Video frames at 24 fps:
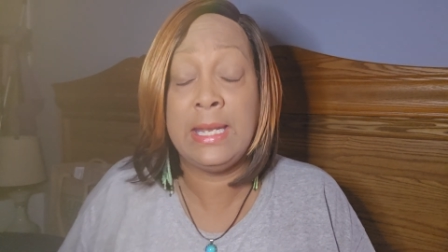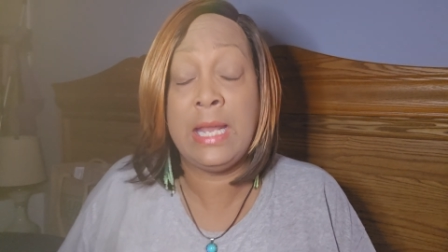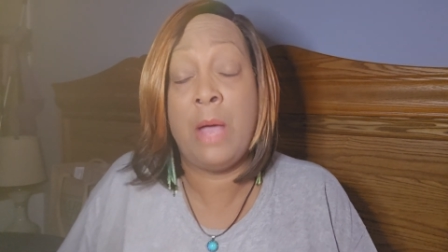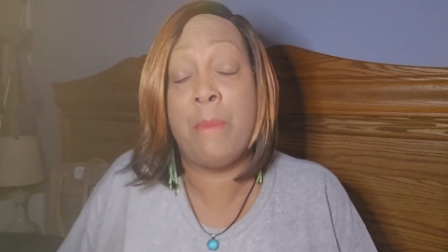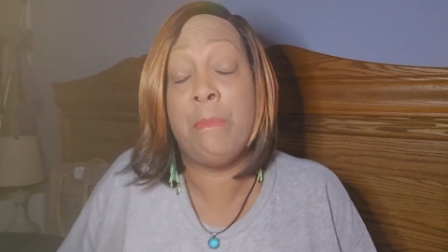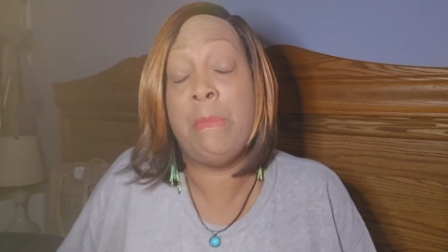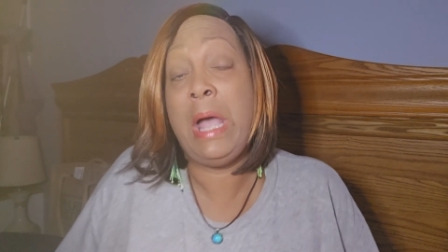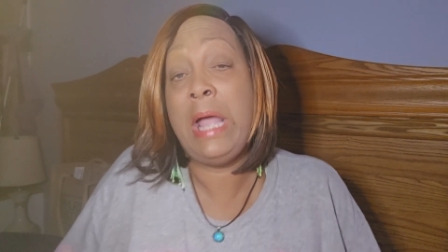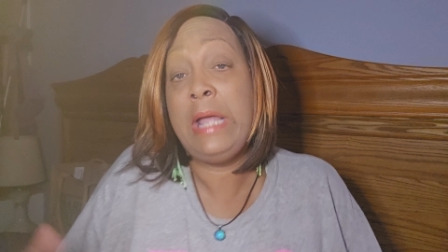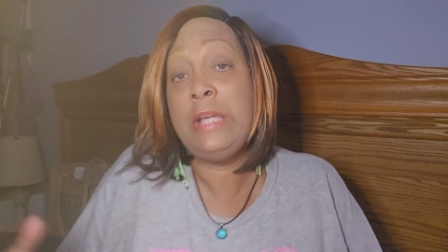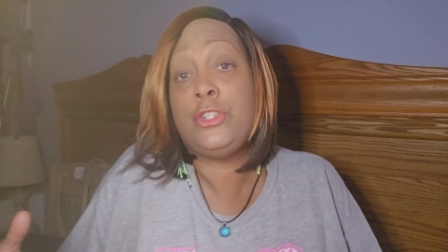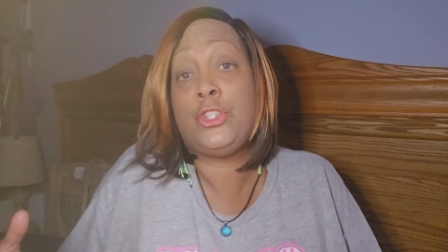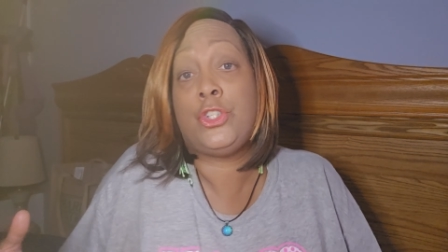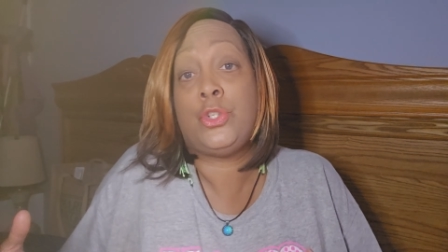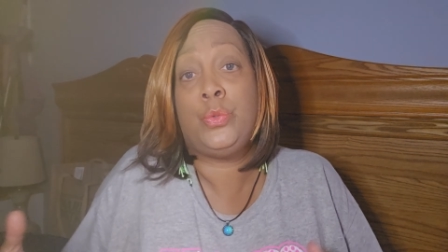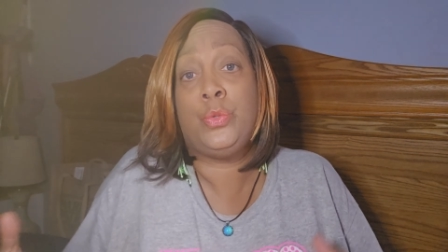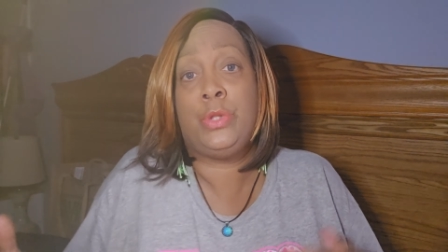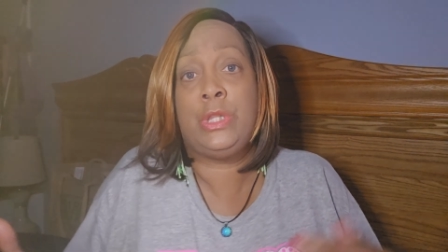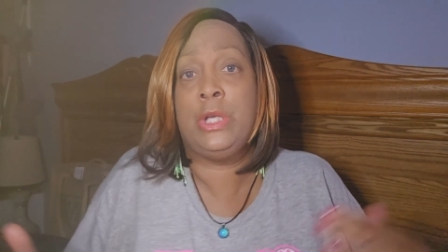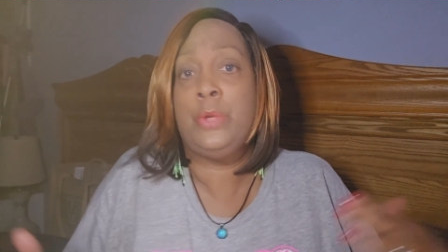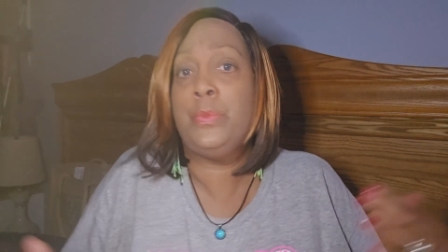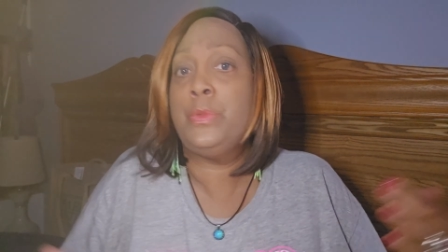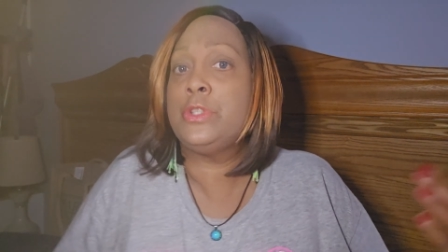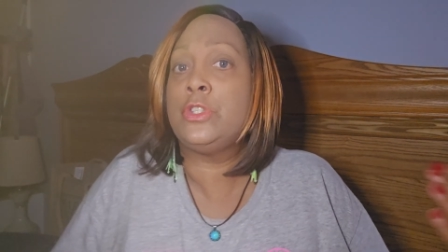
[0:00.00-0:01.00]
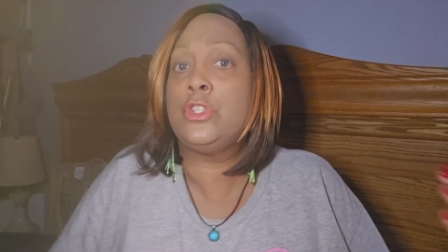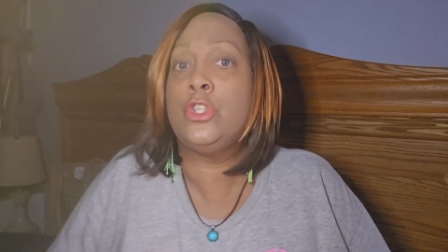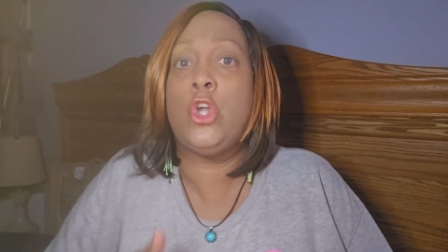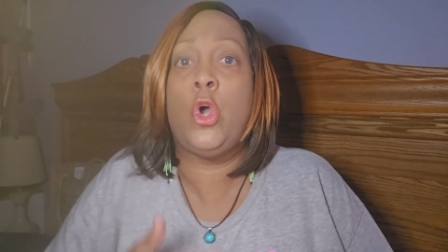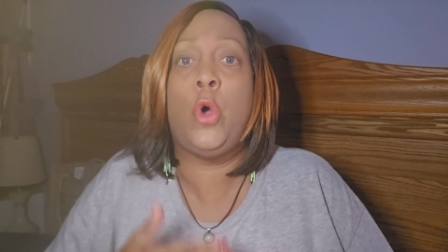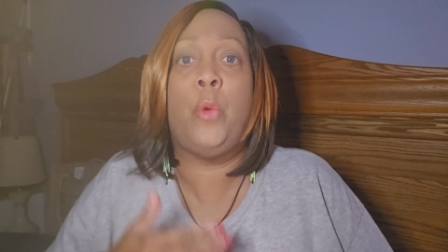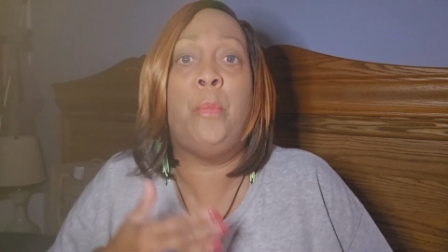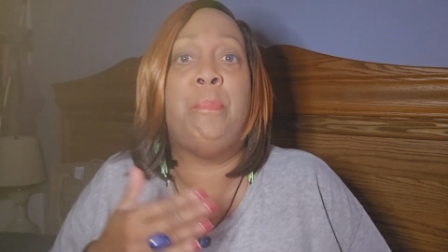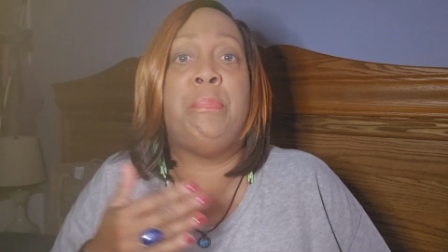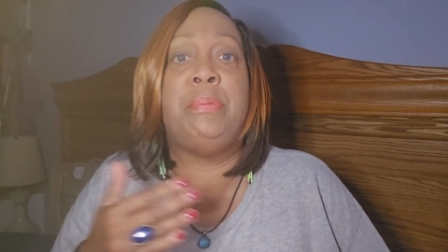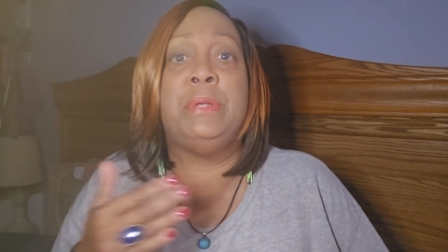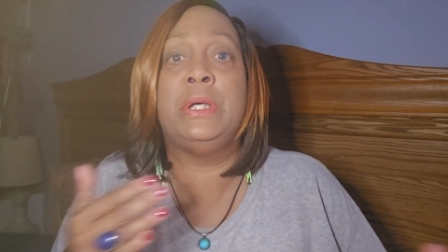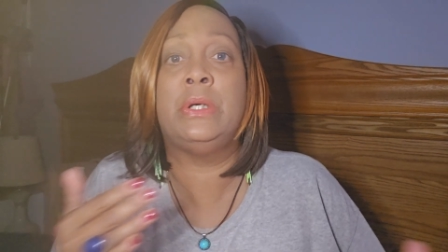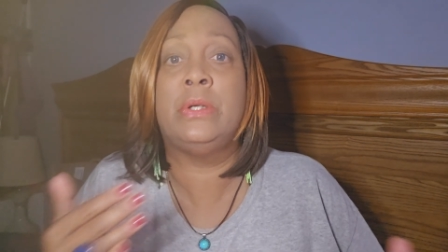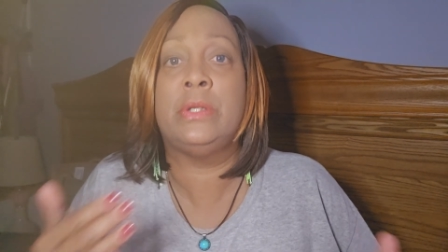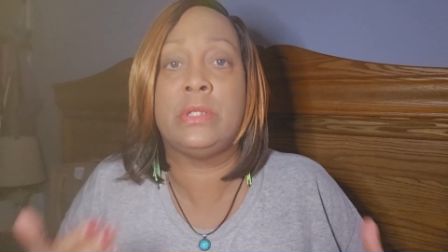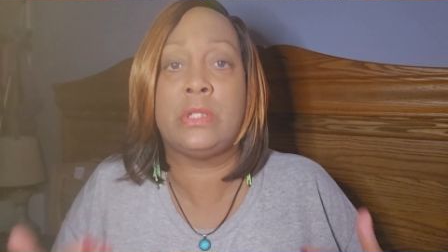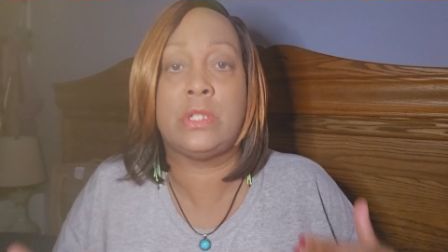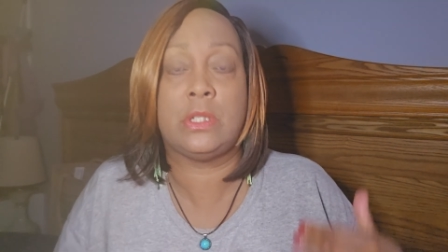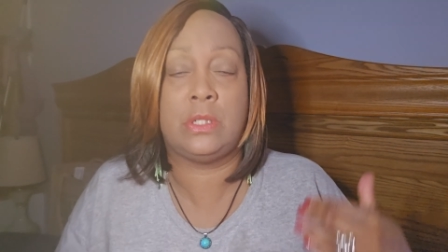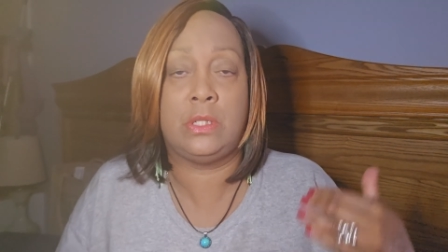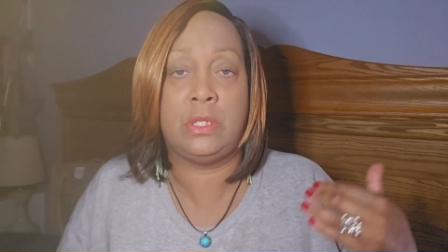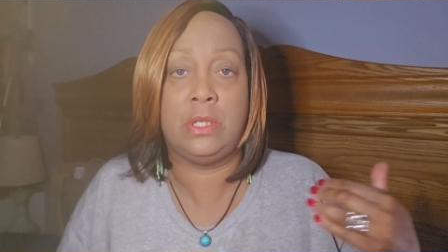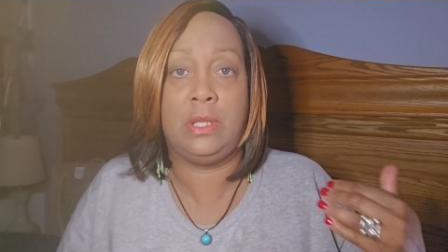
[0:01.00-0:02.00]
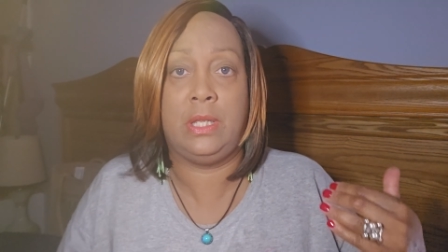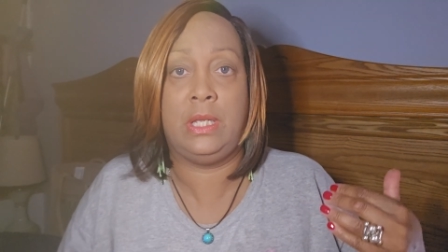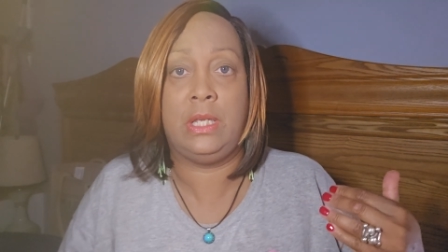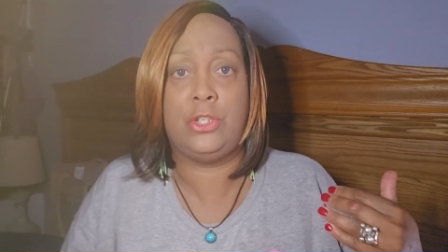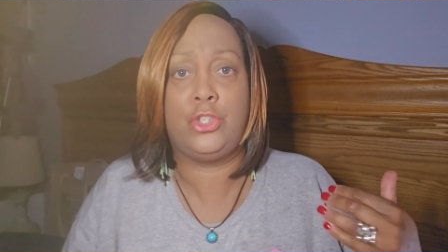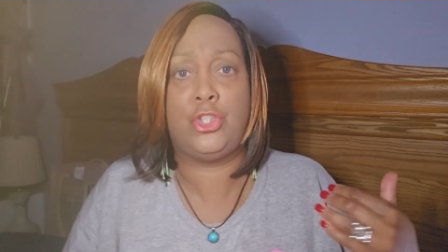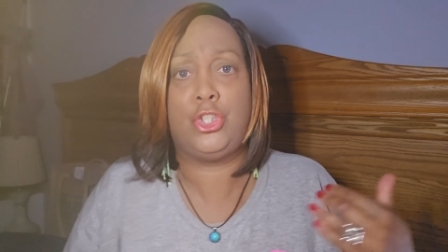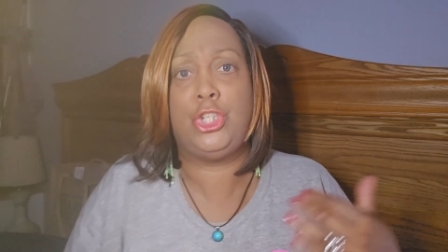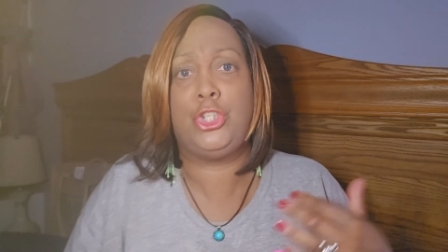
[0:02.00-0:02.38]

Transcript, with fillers: Now, mind you, there was no build to this.